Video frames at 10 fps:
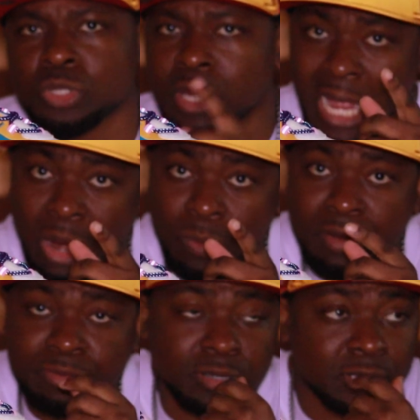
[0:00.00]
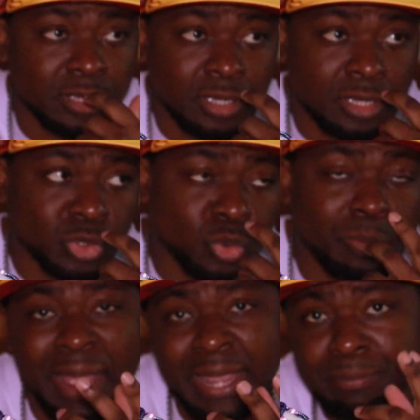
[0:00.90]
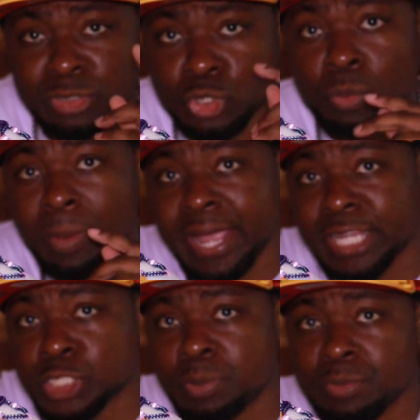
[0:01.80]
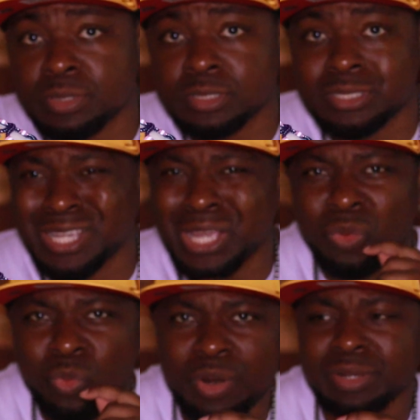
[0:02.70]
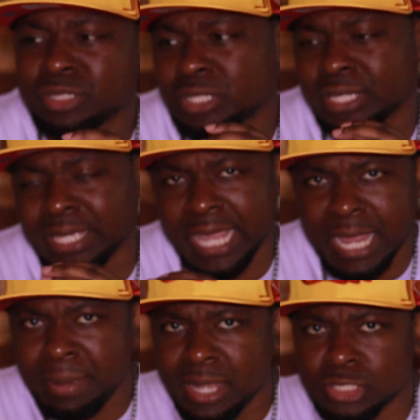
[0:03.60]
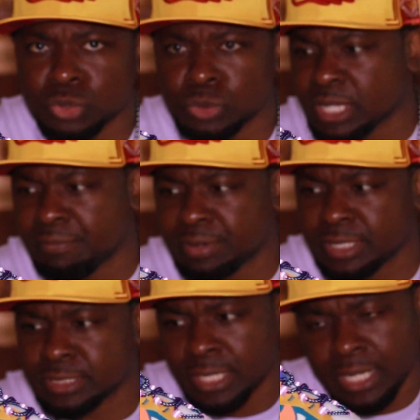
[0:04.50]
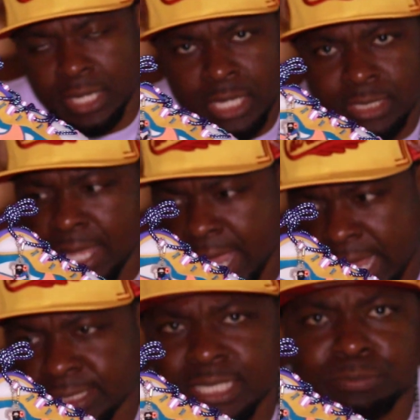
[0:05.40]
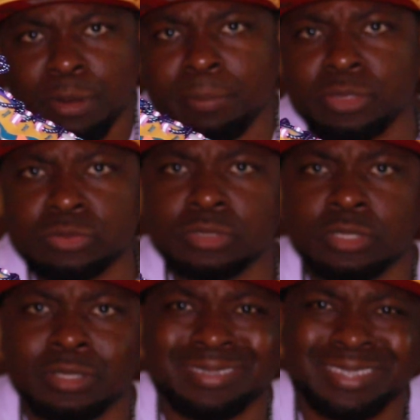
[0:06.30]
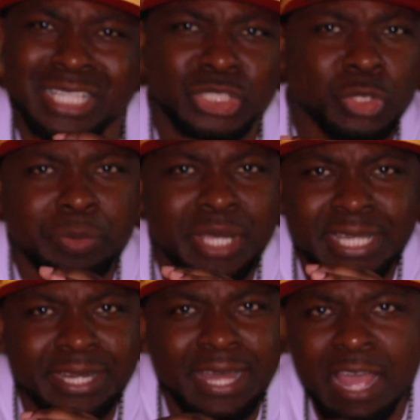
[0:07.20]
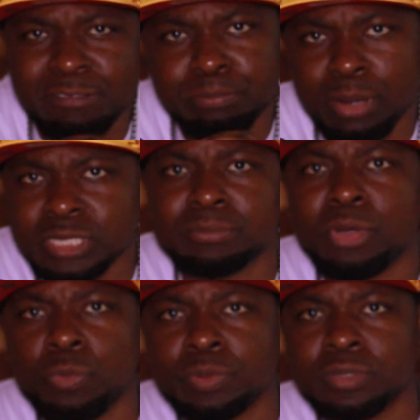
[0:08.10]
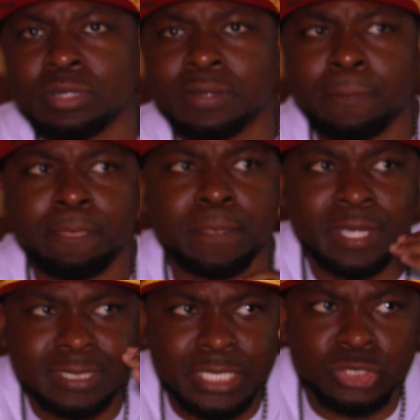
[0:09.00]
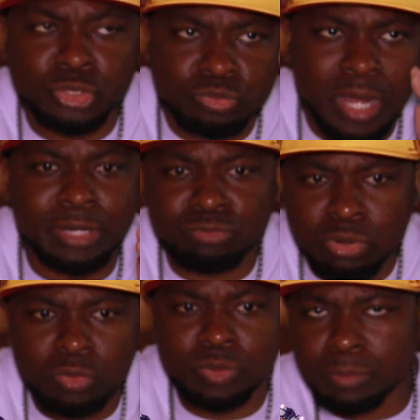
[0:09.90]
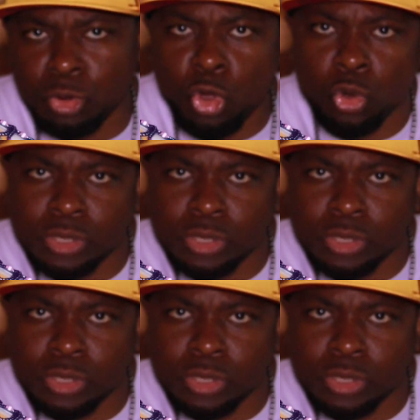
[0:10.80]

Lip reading: However, through my experience wearing Air Max 270s that has these bubbles, it took me a year and a half to bust them open because I run with them all the